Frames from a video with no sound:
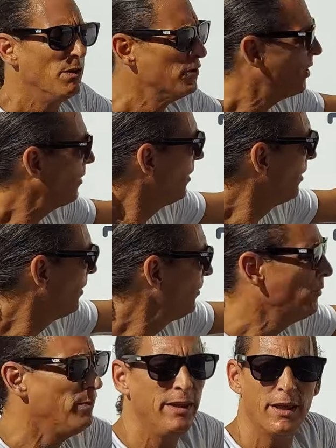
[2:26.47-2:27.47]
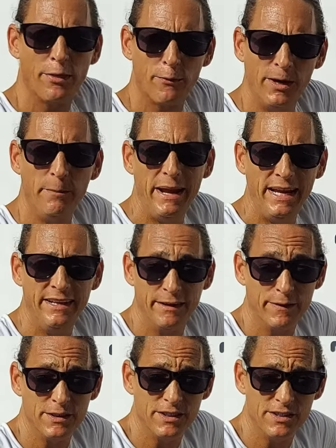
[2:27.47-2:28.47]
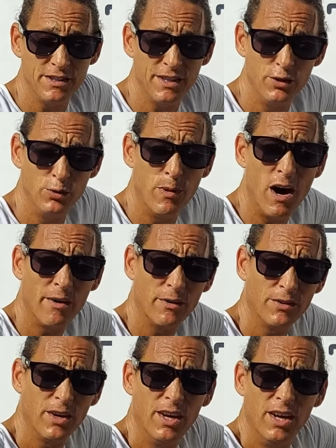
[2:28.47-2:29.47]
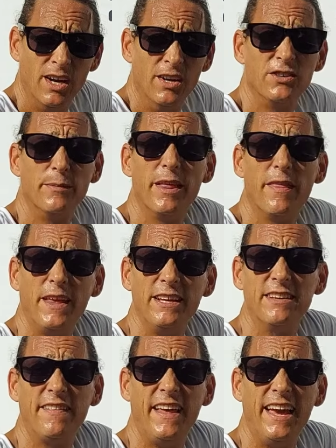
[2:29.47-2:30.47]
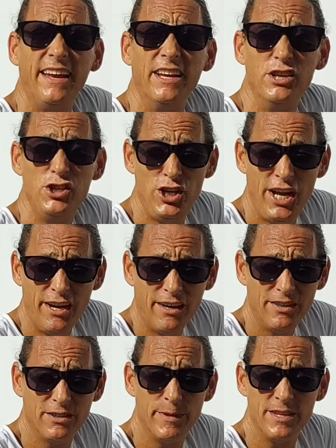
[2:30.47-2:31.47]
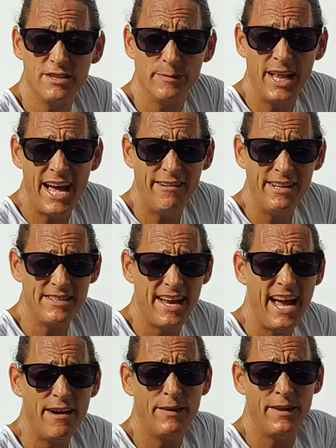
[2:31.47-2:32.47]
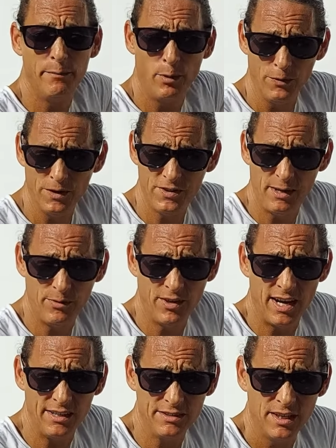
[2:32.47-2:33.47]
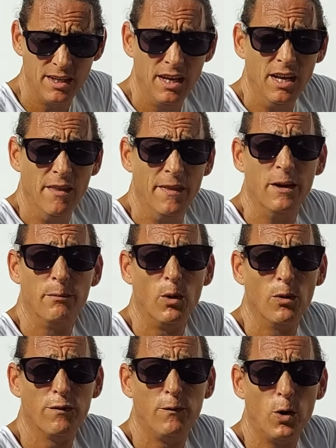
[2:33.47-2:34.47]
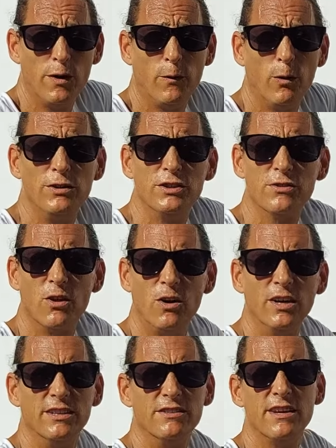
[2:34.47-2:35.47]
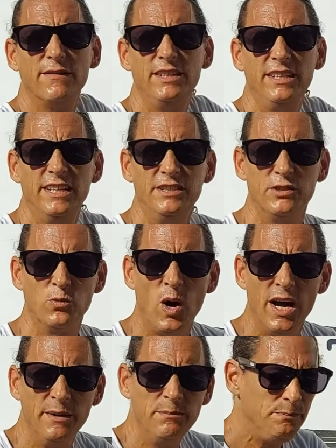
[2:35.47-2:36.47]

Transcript: So those would be the three main differences in the two models. Some of the things that they share, some of the similarities they have, are they're both the same size. They're both 44 inches long and 17 inches wide.